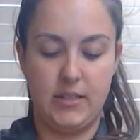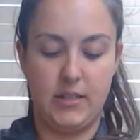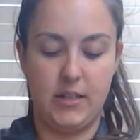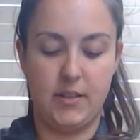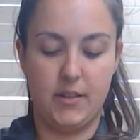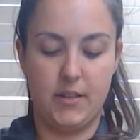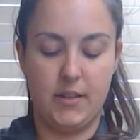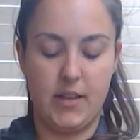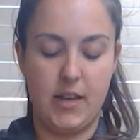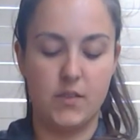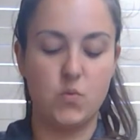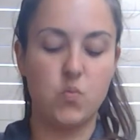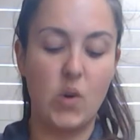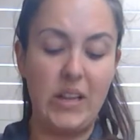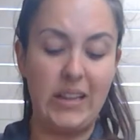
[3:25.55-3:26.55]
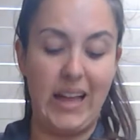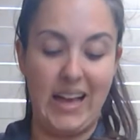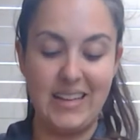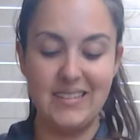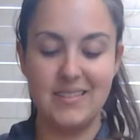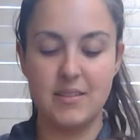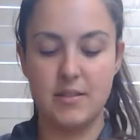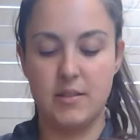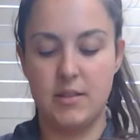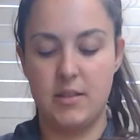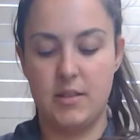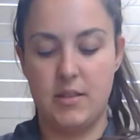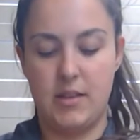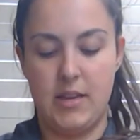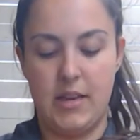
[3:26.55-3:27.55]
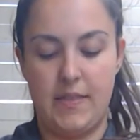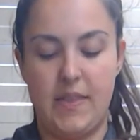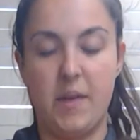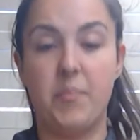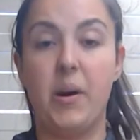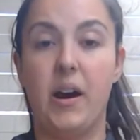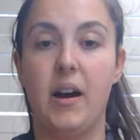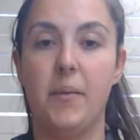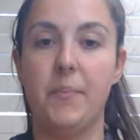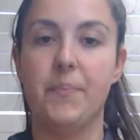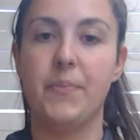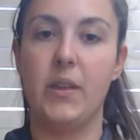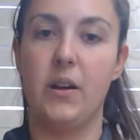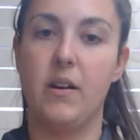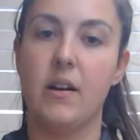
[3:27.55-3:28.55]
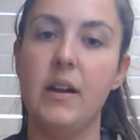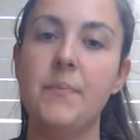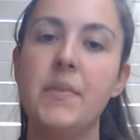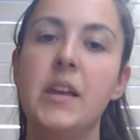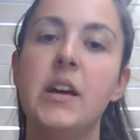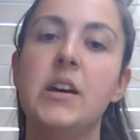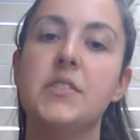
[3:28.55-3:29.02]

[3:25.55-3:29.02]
as well as their palm, all right?